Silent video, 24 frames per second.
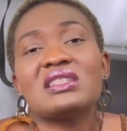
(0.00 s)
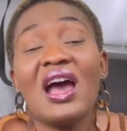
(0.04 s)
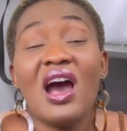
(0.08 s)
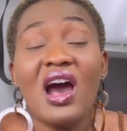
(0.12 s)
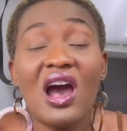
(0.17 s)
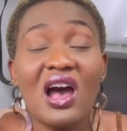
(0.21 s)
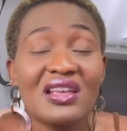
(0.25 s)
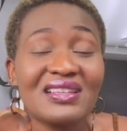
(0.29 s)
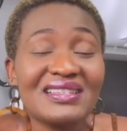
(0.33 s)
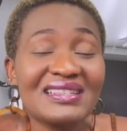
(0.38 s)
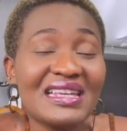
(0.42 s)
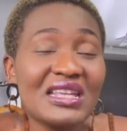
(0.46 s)

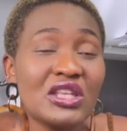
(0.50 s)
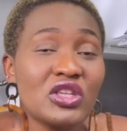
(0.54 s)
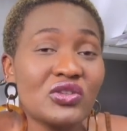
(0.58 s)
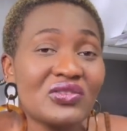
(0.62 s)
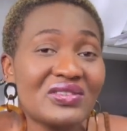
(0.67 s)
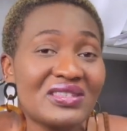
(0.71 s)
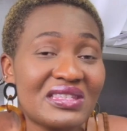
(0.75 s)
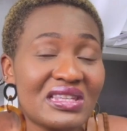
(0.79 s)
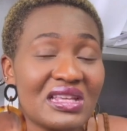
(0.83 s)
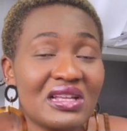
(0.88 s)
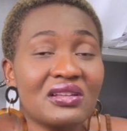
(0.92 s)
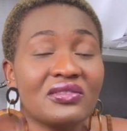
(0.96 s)
asking
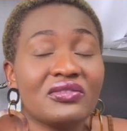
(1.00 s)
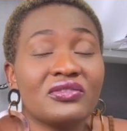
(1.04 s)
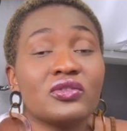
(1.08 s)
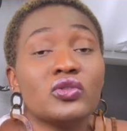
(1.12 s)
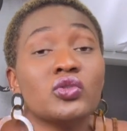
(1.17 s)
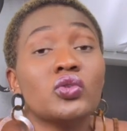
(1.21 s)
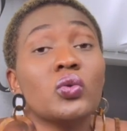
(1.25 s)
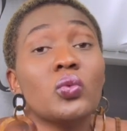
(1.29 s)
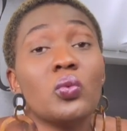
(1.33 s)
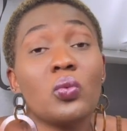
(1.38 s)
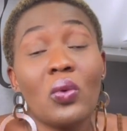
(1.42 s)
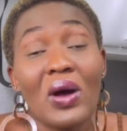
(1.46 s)
yourself
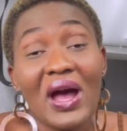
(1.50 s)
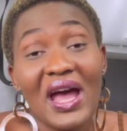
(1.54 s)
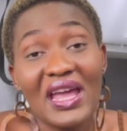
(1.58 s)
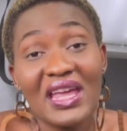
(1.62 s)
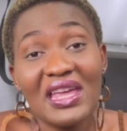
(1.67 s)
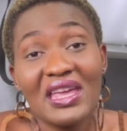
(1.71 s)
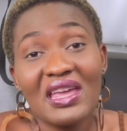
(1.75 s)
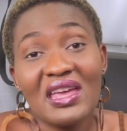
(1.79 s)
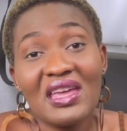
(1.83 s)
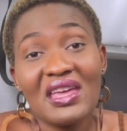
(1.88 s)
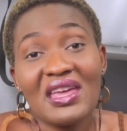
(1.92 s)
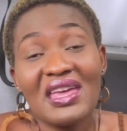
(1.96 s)
the
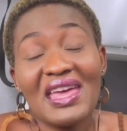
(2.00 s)
why